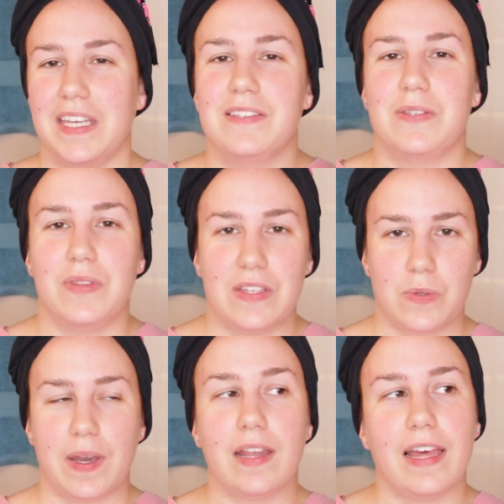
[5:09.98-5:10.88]
And so
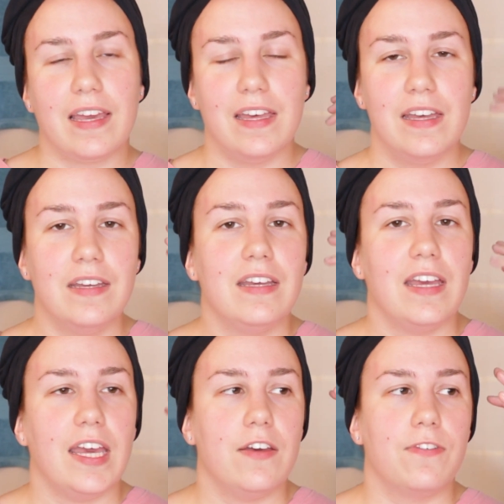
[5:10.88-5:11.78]
this way, like,
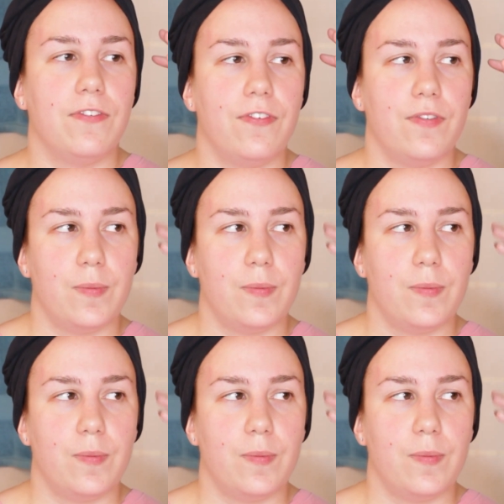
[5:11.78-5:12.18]
if